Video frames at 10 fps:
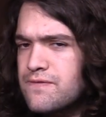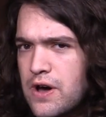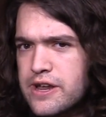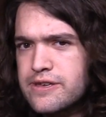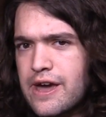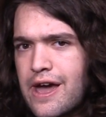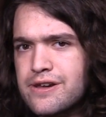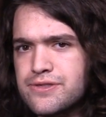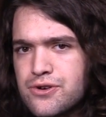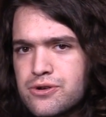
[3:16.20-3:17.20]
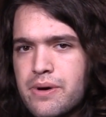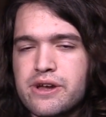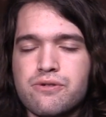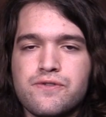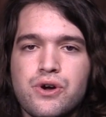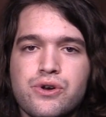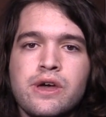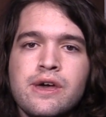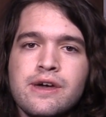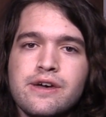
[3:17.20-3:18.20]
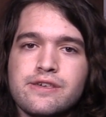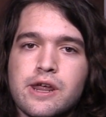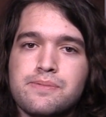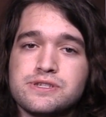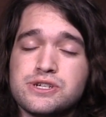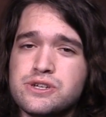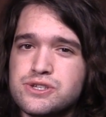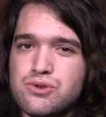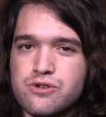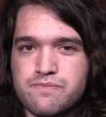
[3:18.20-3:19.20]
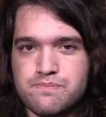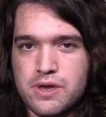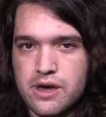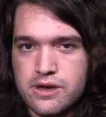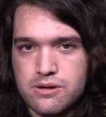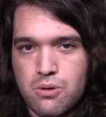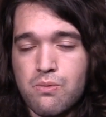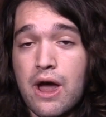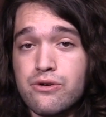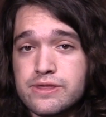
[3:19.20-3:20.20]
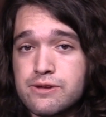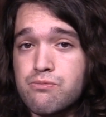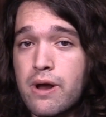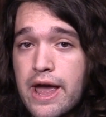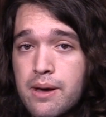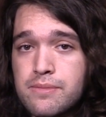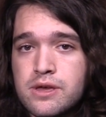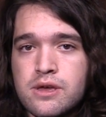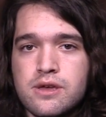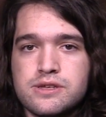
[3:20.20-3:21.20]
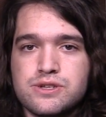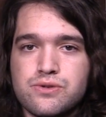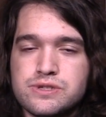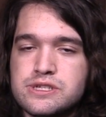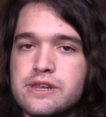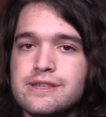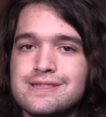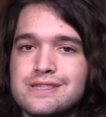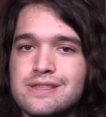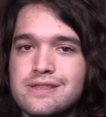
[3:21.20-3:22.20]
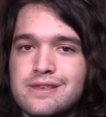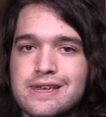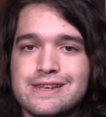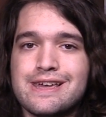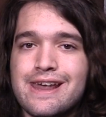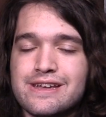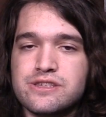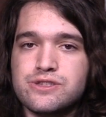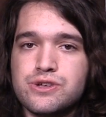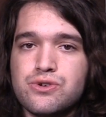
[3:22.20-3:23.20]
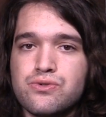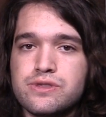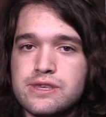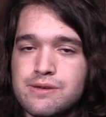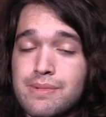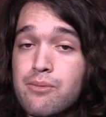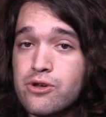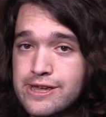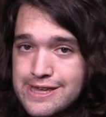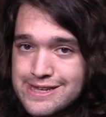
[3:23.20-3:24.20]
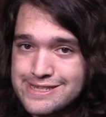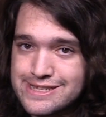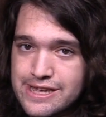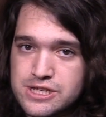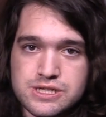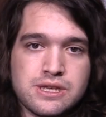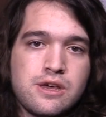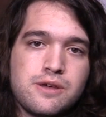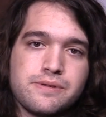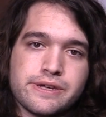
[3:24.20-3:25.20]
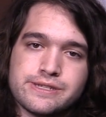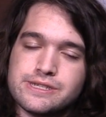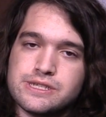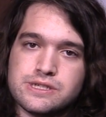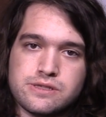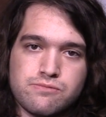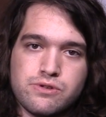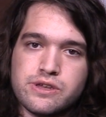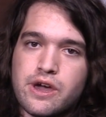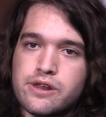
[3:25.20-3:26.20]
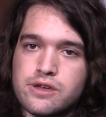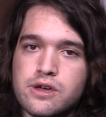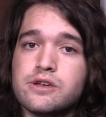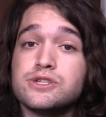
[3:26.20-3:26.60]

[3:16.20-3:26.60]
Finally, I had a third microphone that I positioned sort of around the RAM, so sitting and connected to the memory heat sinks, because this is really not a